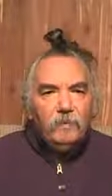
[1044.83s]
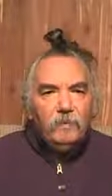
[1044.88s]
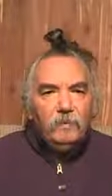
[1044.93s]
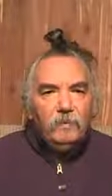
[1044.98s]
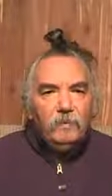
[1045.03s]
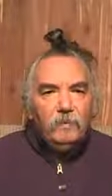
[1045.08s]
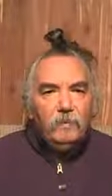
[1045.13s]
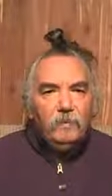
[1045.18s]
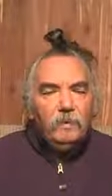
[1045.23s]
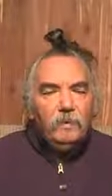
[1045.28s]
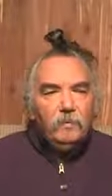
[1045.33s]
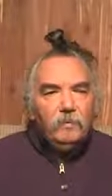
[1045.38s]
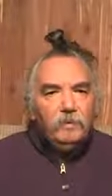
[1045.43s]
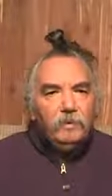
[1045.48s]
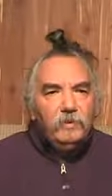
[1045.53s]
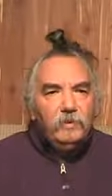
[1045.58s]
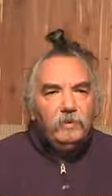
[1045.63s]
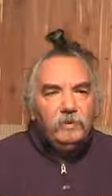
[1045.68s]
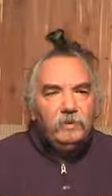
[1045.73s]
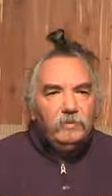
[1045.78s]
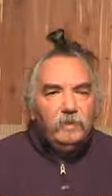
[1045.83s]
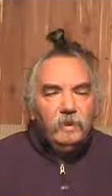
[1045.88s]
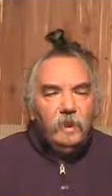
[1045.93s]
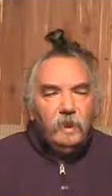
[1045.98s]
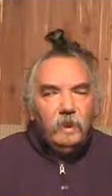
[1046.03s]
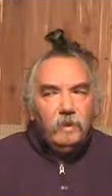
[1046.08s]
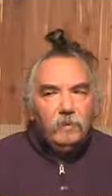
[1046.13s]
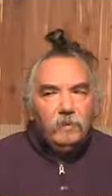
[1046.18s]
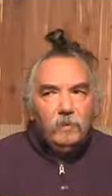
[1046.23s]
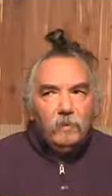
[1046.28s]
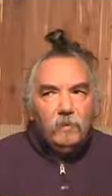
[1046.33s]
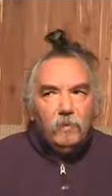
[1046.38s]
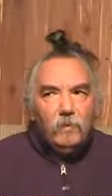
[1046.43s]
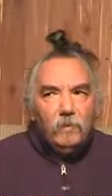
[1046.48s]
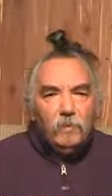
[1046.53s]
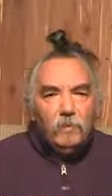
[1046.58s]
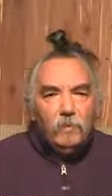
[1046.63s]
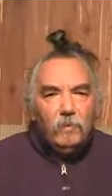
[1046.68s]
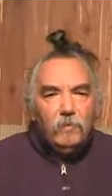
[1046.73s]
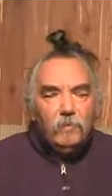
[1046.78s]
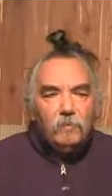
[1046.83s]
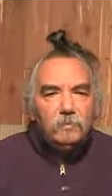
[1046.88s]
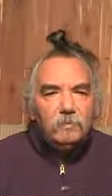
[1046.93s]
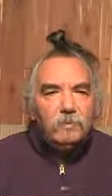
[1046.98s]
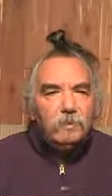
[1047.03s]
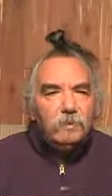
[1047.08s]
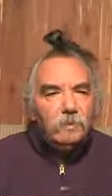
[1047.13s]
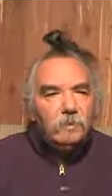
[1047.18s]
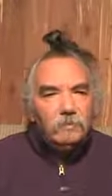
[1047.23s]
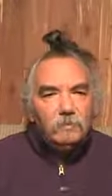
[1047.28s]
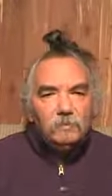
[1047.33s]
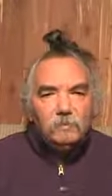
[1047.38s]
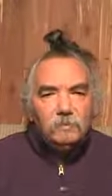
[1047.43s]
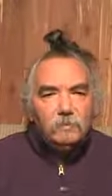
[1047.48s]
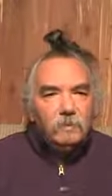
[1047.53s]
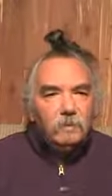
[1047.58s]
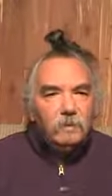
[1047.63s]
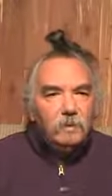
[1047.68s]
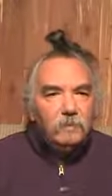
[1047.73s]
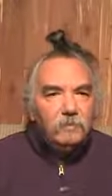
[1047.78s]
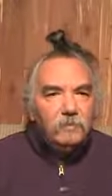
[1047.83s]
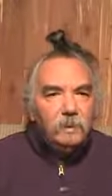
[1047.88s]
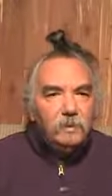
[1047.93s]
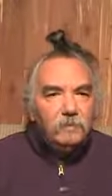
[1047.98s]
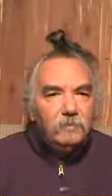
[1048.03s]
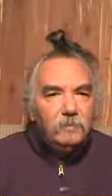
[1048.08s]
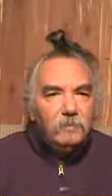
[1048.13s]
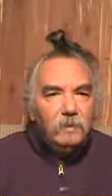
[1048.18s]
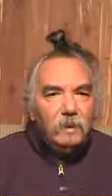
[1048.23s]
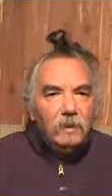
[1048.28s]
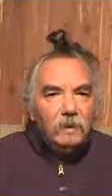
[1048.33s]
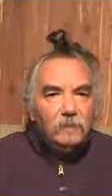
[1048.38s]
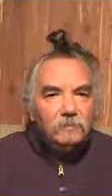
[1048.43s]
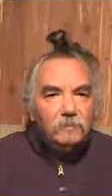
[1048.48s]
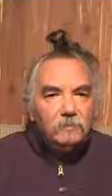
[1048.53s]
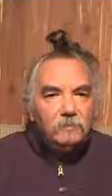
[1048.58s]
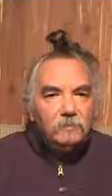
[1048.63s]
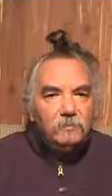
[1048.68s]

So we are reduced to that. Oh, you come down to that.